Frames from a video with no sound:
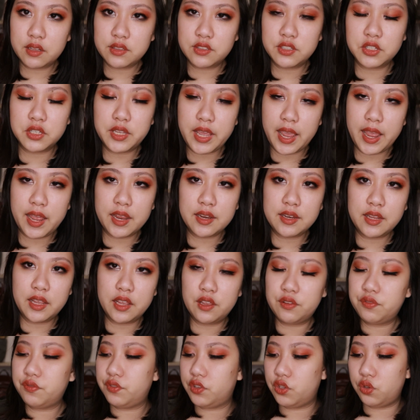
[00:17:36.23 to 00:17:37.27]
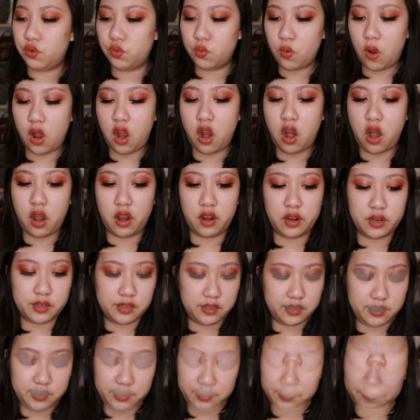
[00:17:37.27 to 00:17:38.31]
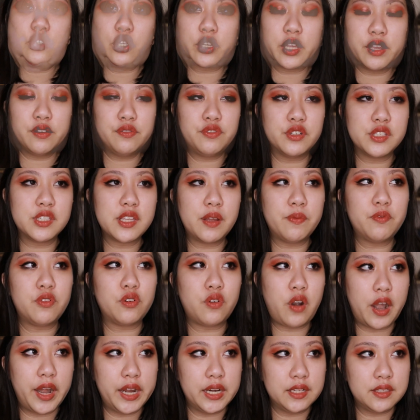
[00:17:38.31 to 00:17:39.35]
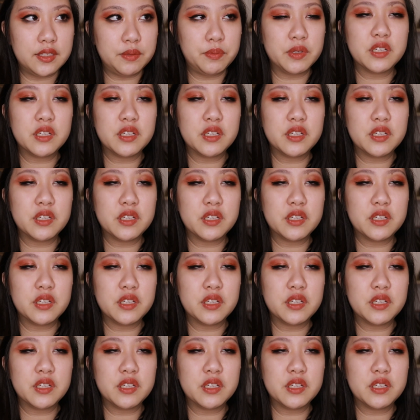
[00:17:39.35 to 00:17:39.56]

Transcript: to get if you are looking for some variety.